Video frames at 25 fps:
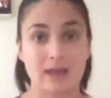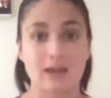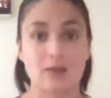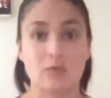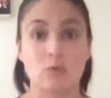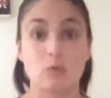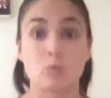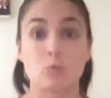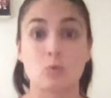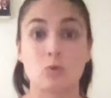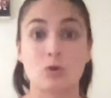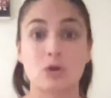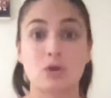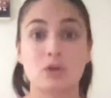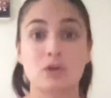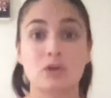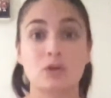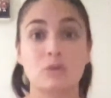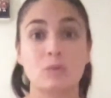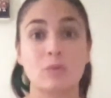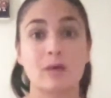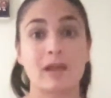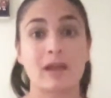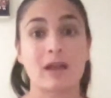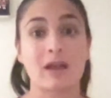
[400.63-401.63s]
and work
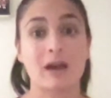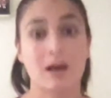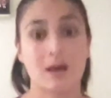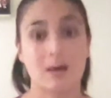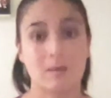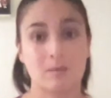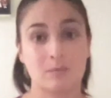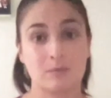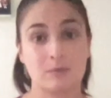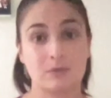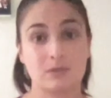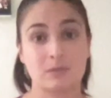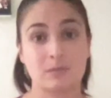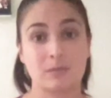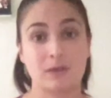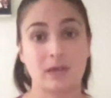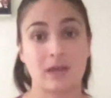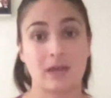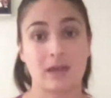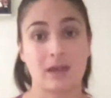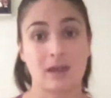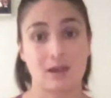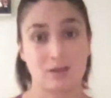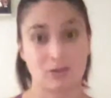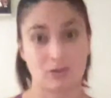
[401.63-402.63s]
your way up
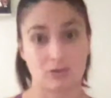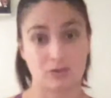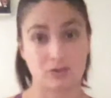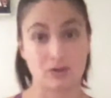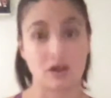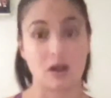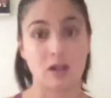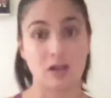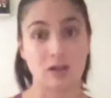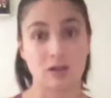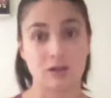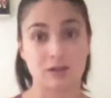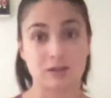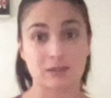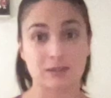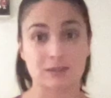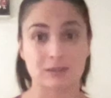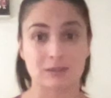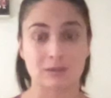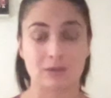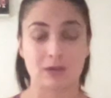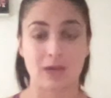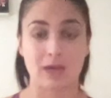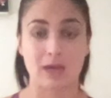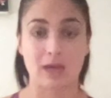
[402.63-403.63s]
depending on your tolerance,
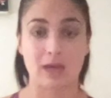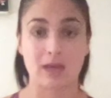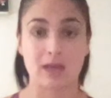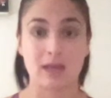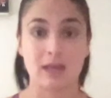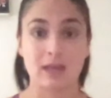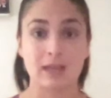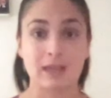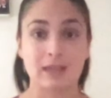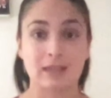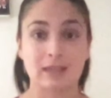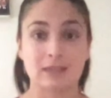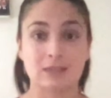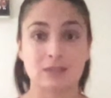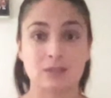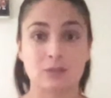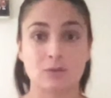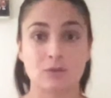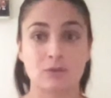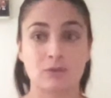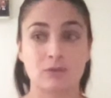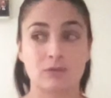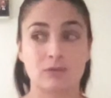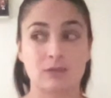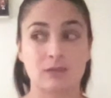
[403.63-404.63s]
okay? Let's go
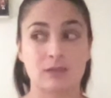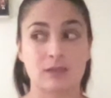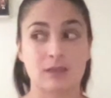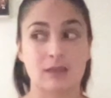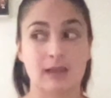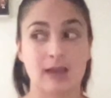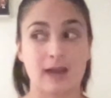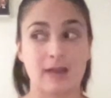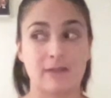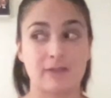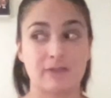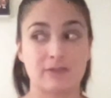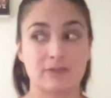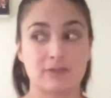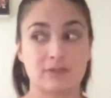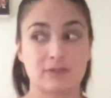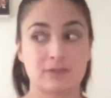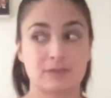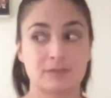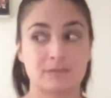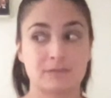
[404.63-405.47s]
over to the left.